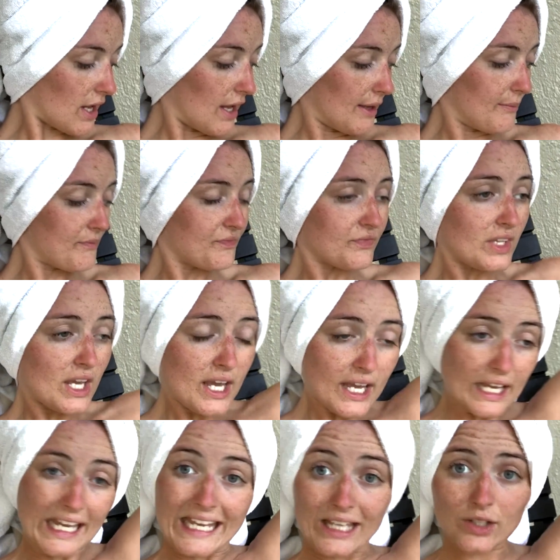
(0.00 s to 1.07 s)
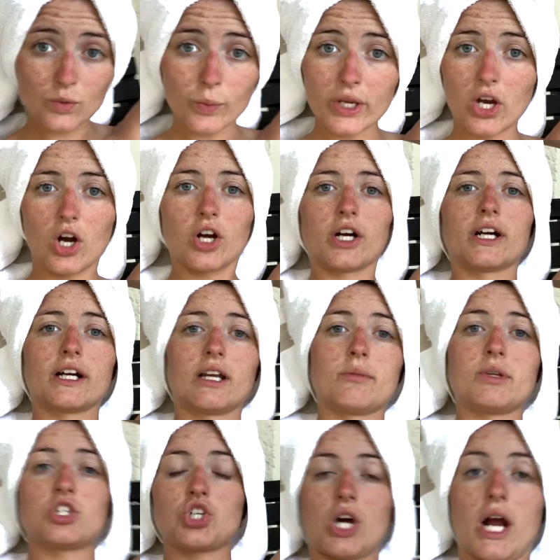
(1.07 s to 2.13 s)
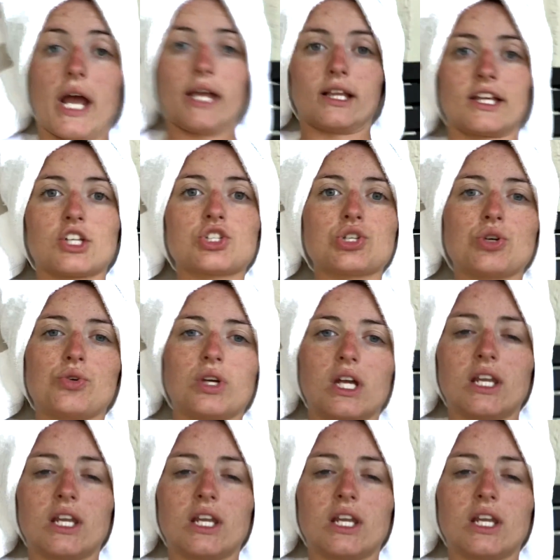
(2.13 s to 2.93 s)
Um, and we are going to be trying like soon